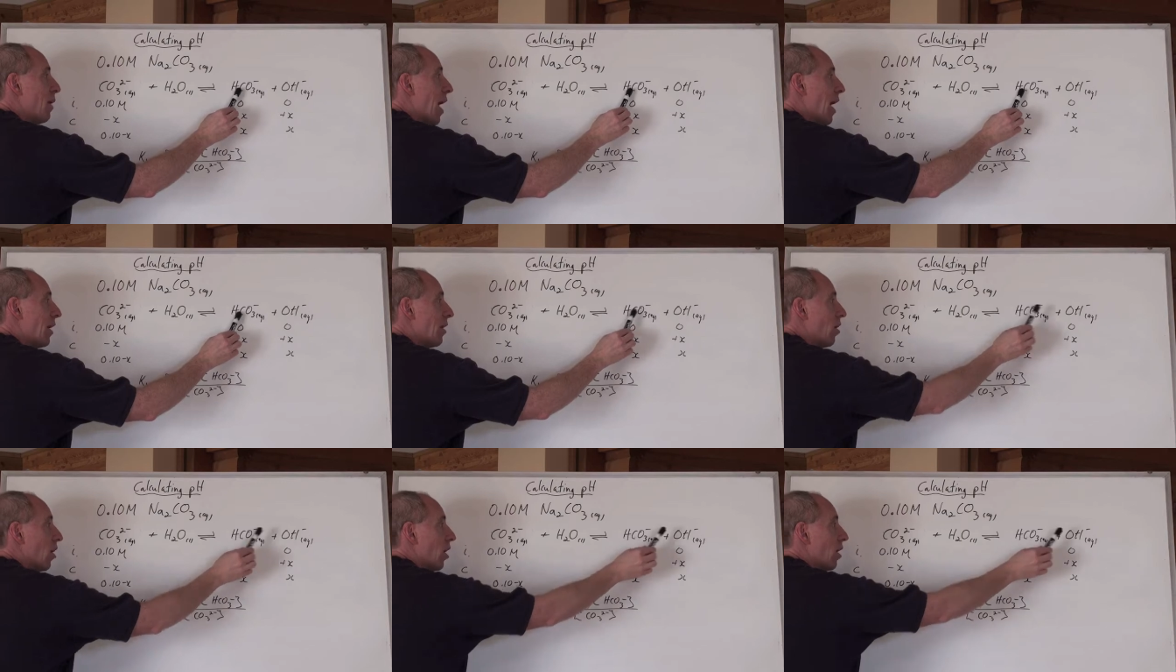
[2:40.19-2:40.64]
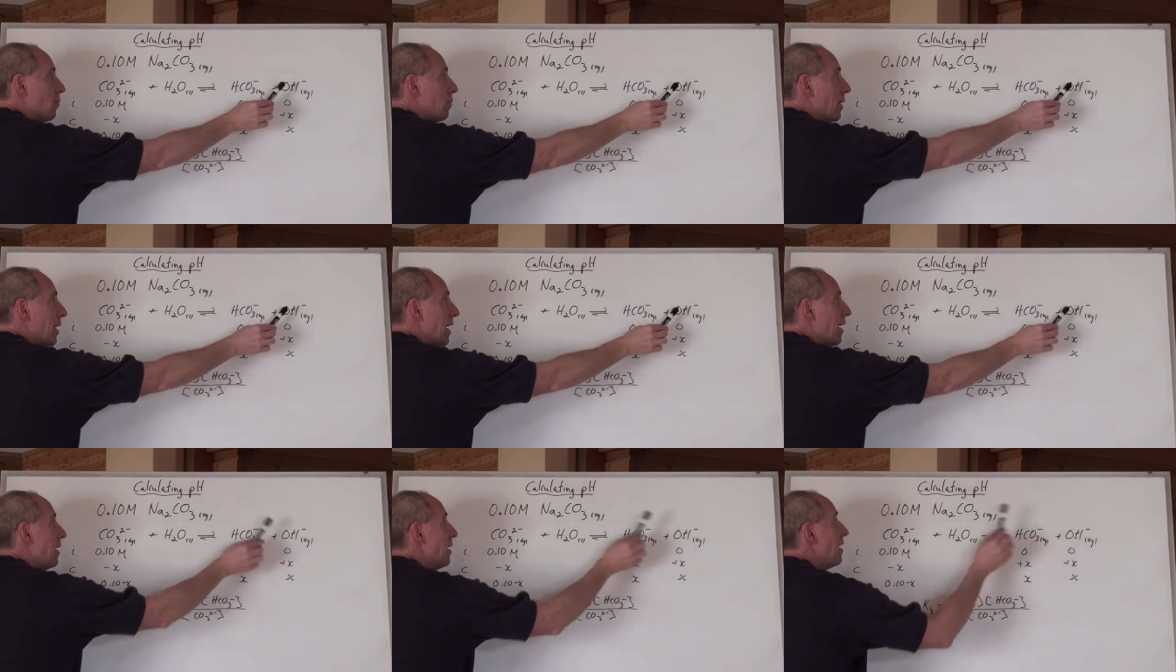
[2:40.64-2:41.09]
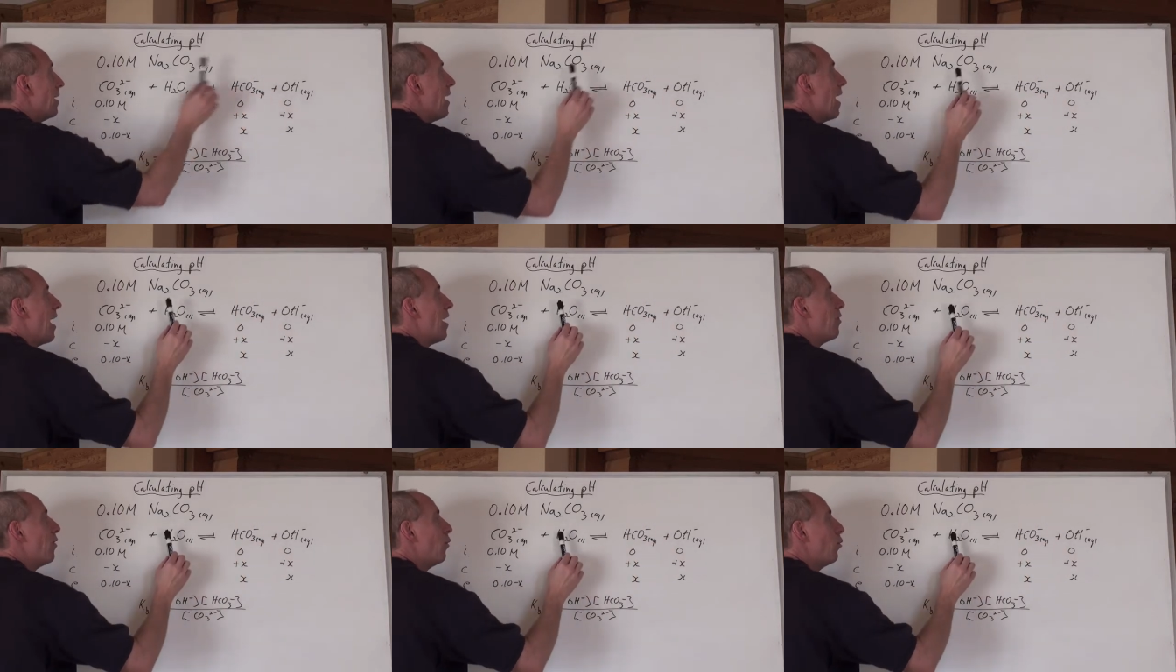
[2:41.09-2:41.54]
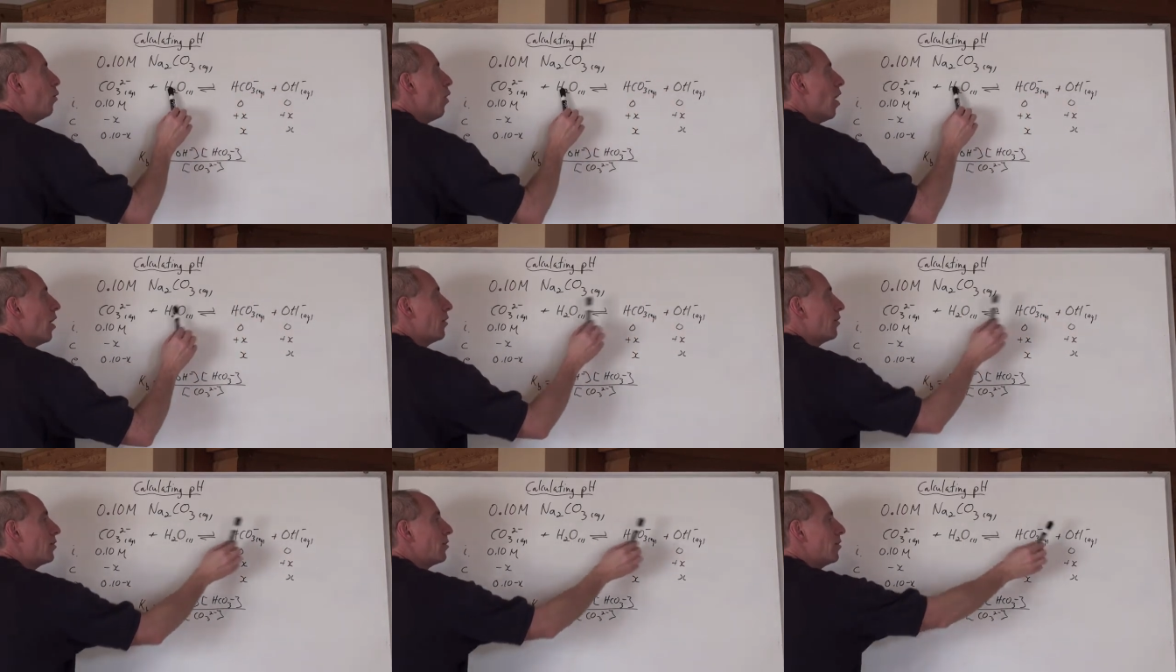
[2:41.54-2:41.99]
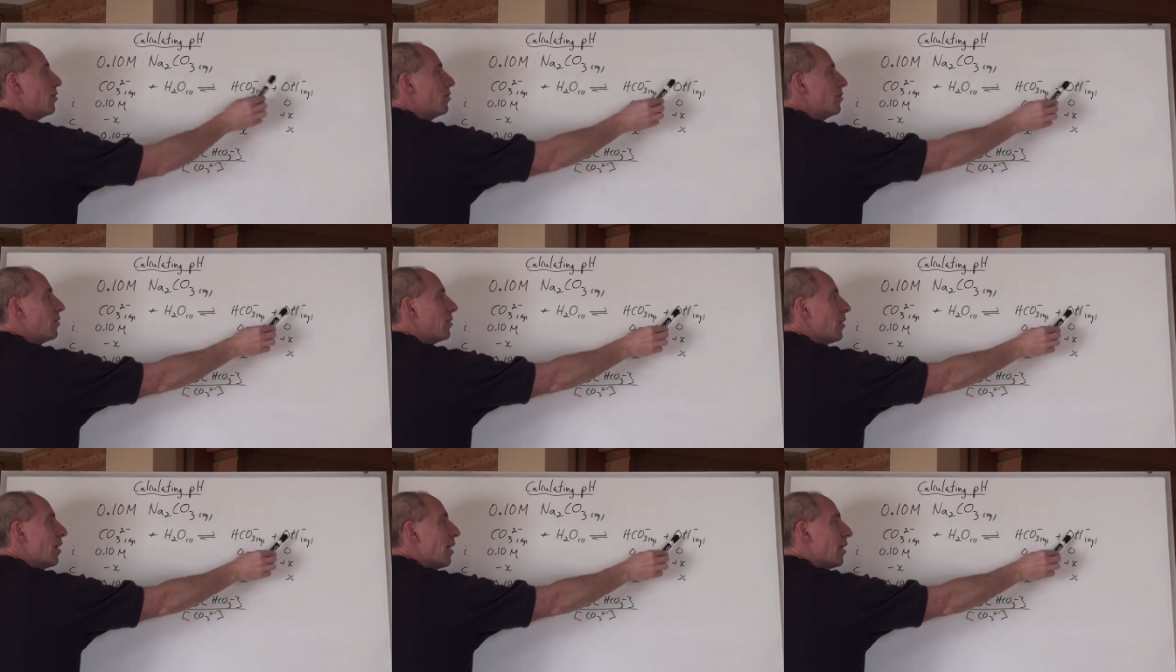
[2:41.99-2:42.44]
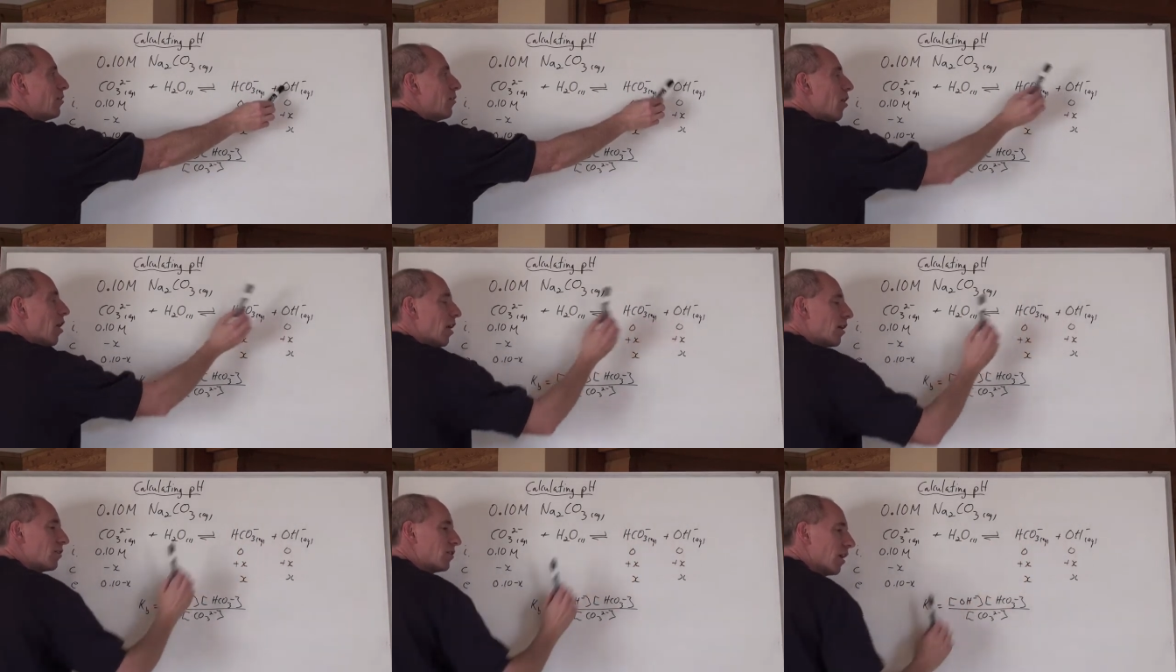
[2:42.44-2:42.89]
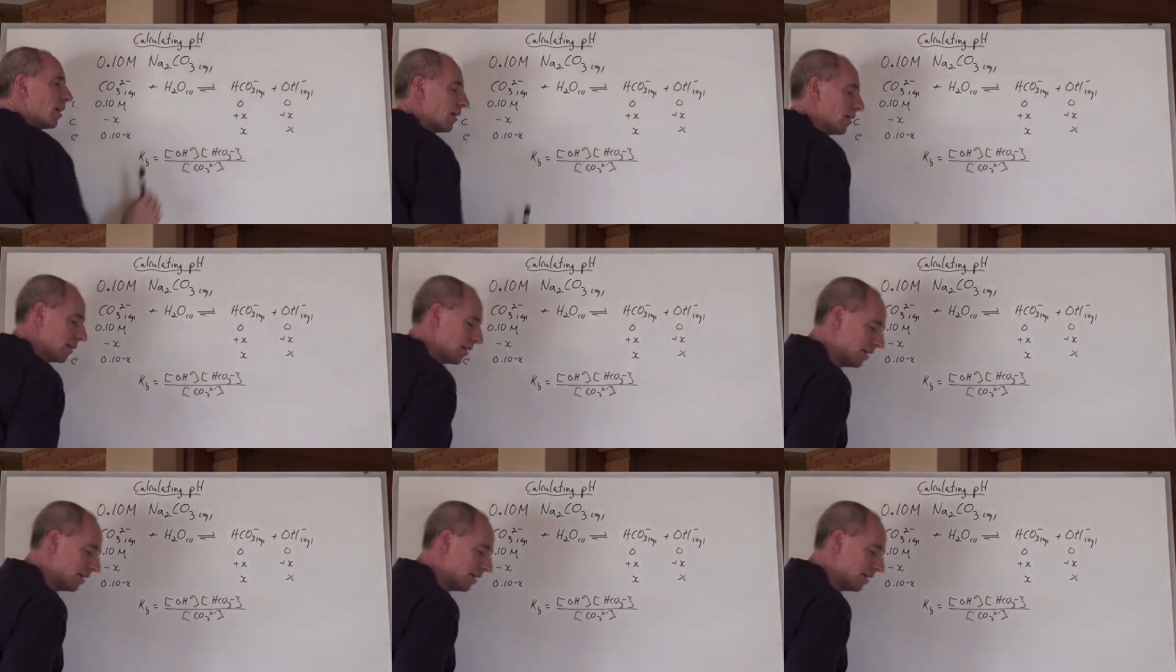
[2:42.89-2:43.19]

bicarbonate, and the water turns into hydroxide.